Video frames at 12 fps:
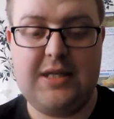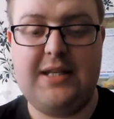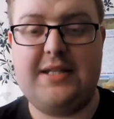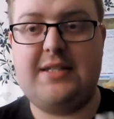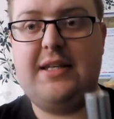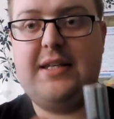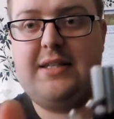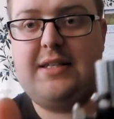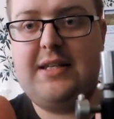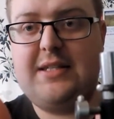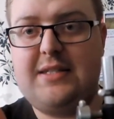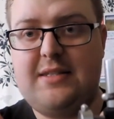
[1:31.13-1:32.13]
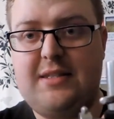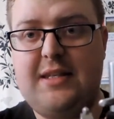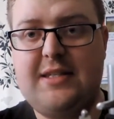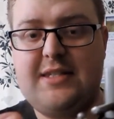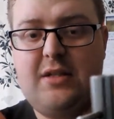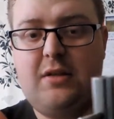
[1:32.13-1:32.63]
and that's these
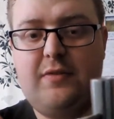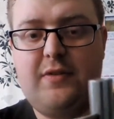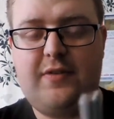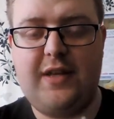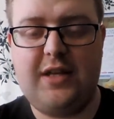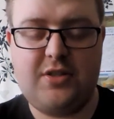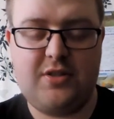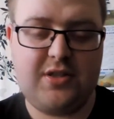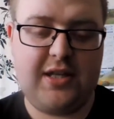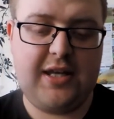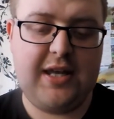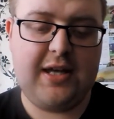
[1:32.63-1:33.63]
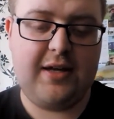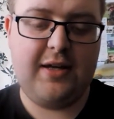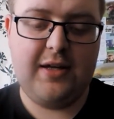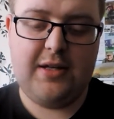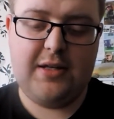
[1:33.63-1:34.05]
silver things you see here.